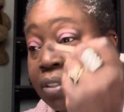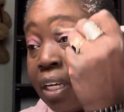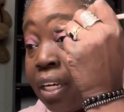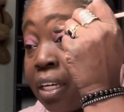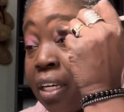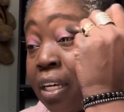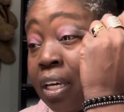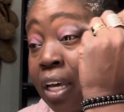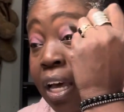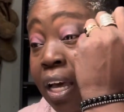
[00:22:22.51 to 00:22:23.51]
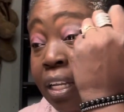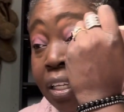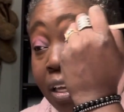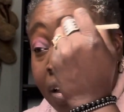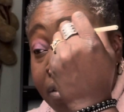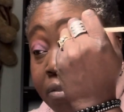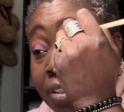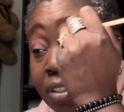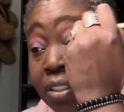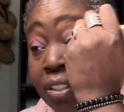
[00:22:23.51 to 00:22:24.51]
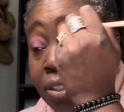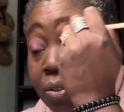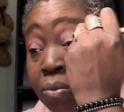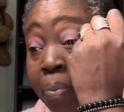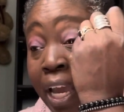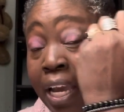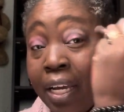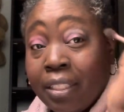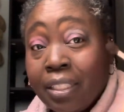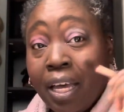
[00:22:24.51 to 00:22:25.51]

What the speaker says: Like I love to paint,